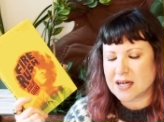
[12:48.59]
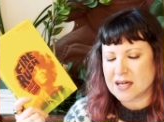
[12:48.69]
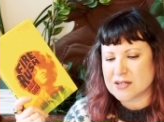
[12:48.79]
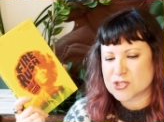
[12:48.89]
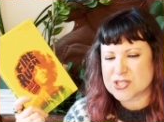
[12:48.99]

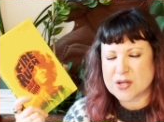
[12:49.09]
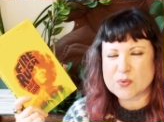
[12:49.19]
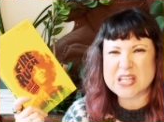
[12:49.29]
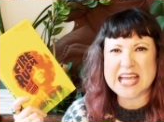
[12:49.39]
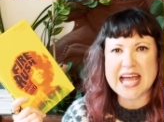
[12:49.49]
Uh, she's not
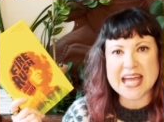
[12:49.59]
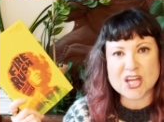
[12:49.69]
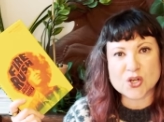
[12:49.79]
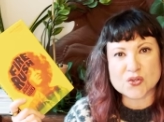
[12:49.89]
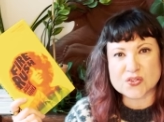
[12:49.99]
really
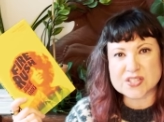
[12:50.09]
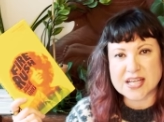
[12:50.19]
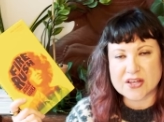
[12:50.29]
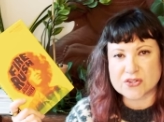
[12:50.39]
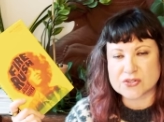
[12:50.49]
anchored or
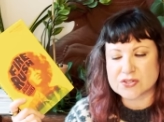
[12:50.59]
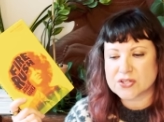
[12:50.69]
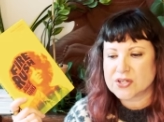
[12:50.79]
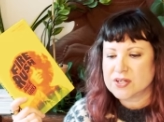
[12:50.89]
tethered.